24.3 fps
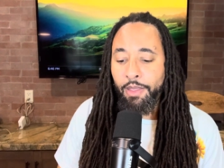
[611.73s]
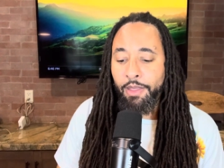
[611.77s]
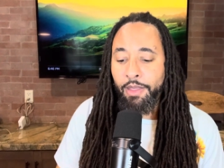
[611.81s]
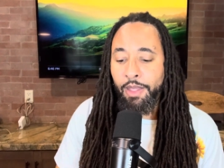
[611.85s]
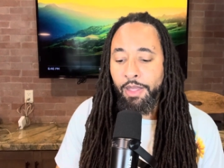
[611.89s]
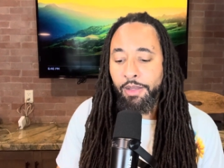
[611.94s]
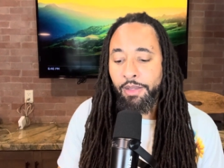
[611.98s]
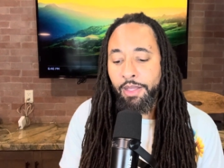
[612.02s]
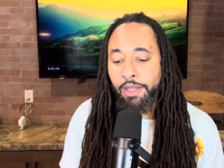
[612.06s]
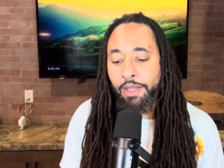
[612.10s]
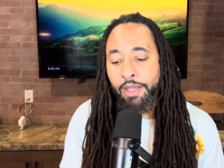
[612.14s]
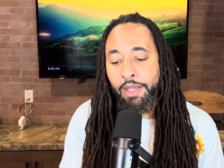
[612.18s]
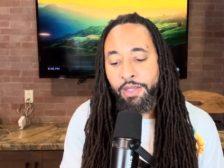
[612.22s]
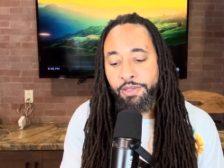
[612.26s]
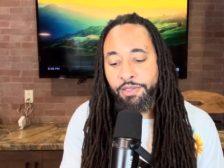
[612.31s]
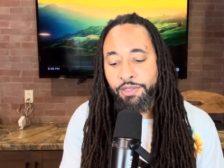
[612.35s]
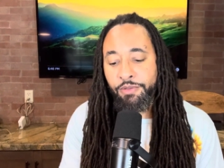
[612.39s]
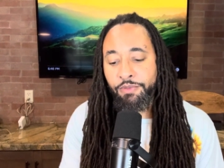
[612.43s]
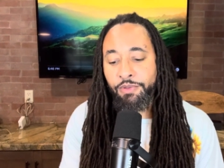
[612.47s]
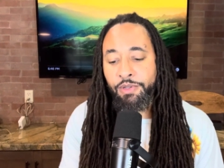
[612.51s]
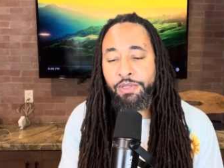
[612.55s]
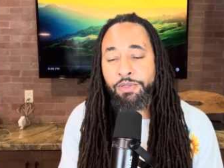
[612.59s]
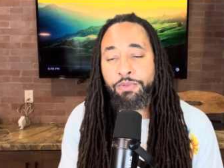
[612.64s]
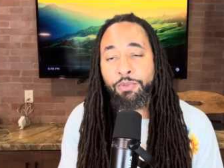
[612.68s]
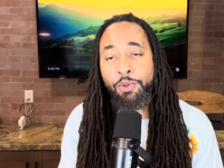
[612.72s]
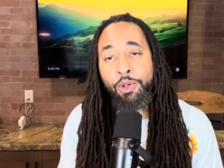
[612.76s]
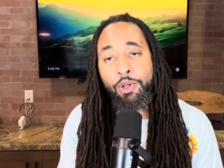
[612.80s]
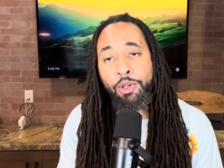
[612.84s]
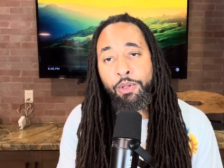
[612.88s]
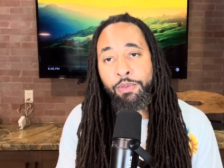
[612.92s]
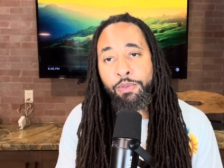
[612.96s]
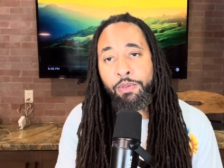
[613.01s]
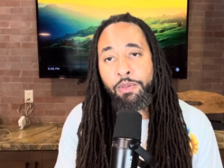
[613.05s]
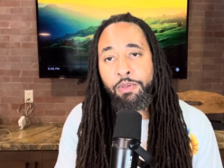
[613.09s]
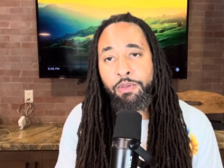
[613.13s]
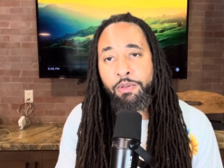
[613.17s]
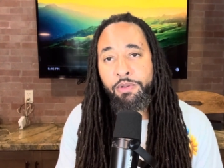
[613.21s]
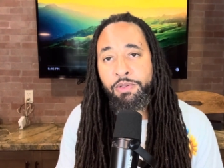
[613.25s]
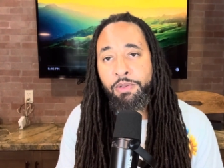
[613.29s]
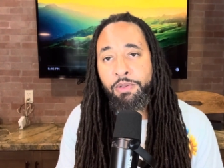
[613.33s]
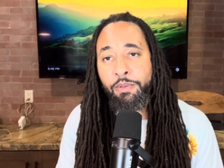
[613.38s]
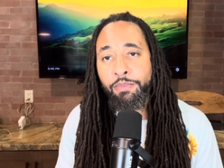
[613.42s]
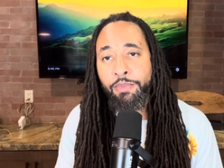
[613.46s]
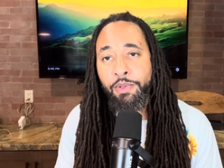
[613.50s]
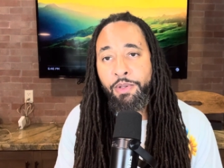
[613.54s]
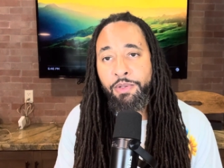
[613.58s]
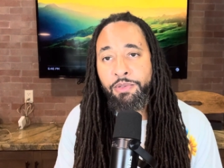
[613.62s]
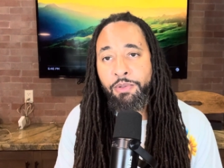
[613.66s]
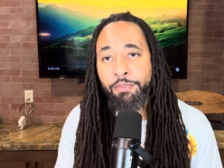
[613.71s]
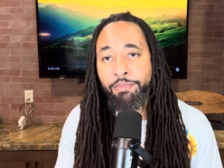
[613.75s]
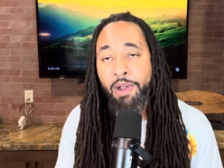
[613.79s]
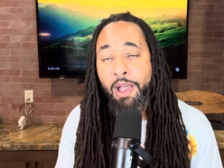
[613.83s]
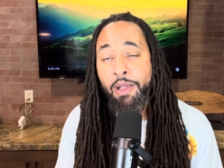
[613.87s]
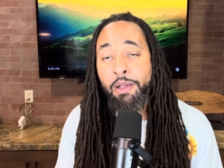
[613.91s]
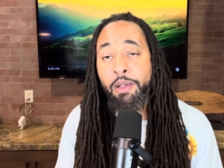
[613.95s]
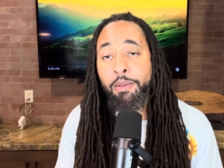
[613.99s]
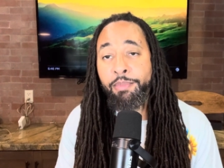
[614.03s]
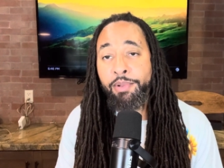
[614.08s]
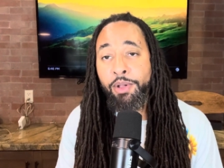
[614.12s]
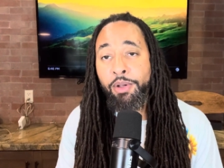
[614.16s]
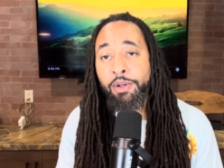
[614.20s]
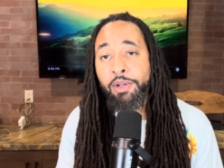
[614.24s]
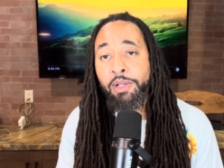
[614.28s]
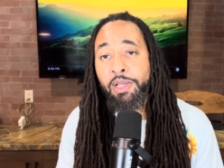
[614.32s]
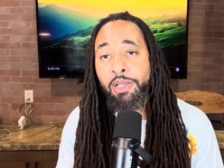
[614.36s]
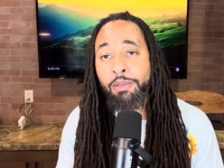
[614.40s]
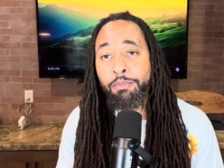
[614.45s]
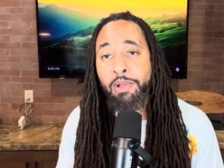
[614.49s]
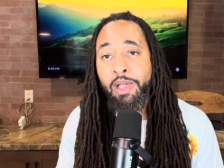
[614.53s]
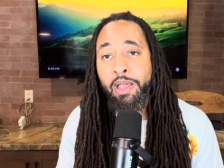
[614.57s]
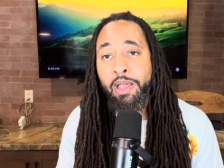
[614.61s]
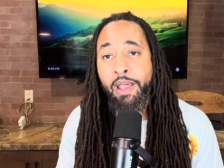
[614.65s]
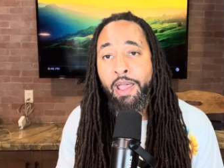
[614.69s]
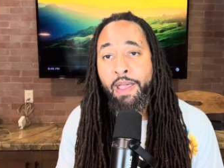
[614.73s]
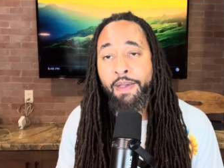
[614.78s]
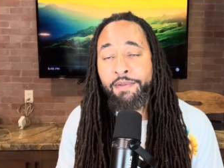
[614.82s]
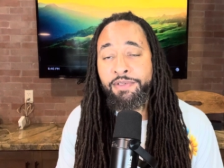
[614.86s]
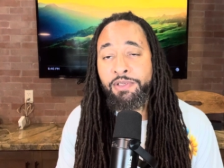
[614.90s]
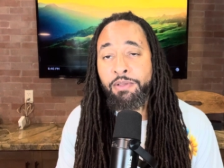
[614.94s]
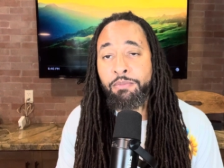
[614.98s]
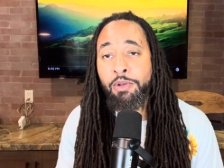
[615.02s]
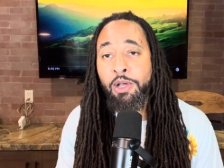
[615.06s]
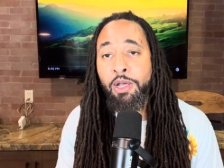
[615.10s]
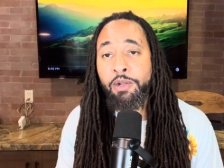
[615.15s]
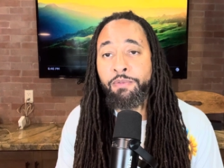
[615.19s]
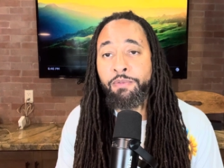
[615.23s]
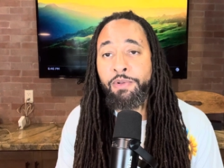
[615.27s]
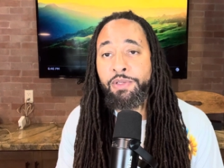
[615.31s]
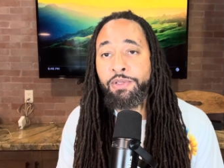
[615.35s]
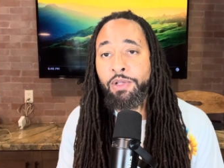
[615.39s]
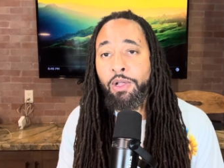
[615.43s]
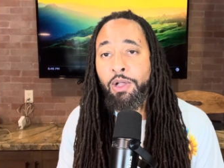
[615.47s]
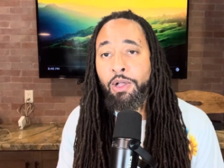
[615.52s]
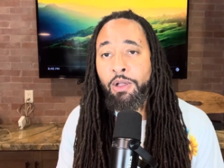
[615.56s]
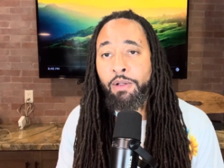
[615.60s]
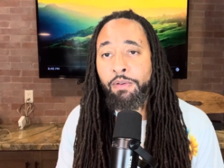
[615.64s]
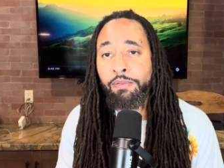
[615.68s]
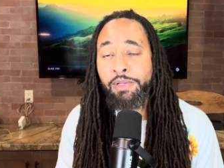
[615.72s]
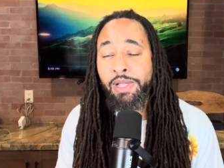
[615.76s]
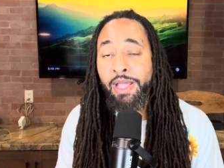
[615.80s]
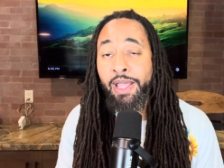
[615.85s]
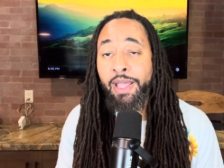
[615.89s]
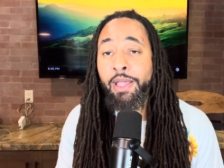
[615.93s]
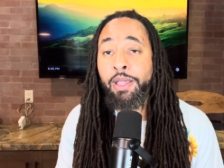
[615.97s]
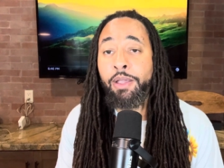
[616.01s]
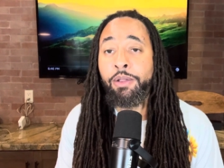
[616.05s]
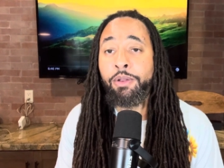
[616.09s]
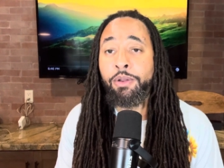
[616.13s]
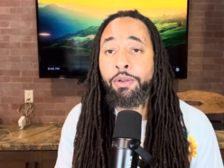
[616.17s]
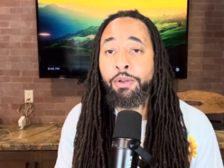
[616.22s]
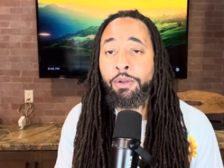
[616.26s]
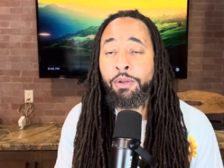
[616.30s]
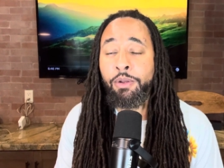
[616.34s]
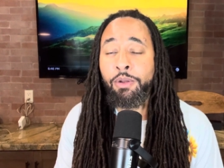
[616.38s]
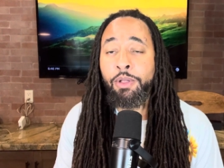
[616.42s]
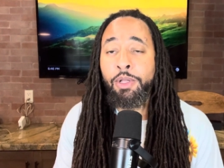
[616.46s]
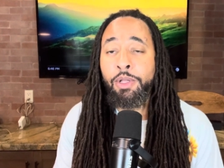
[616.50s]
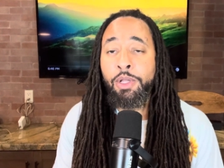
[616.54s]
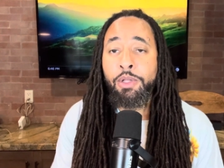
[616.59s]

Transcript: And the answer is, well, there's a there's a probability he might have some unresolved anger